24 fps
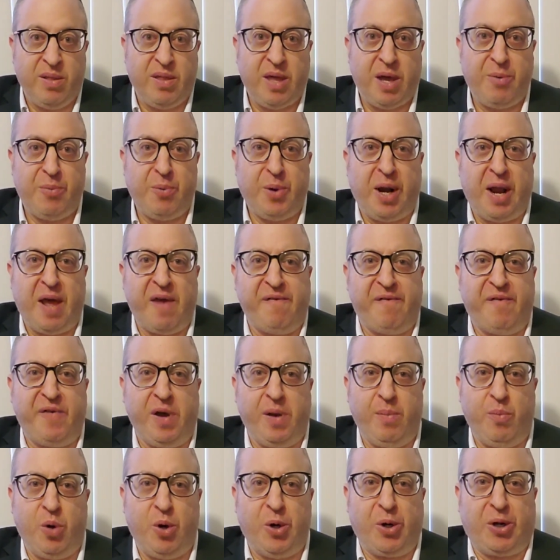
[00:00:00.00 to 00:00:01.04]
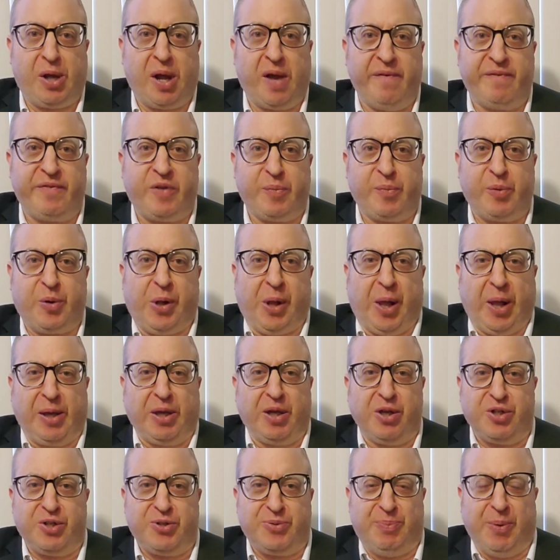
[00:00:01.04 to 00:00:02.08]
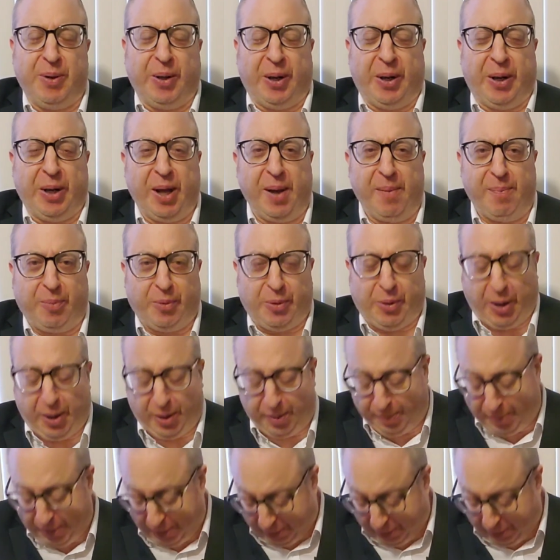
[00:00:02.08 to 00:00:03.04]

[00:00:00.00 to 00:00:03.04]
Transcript: Then when I feel more comfortable, I can speed it up a little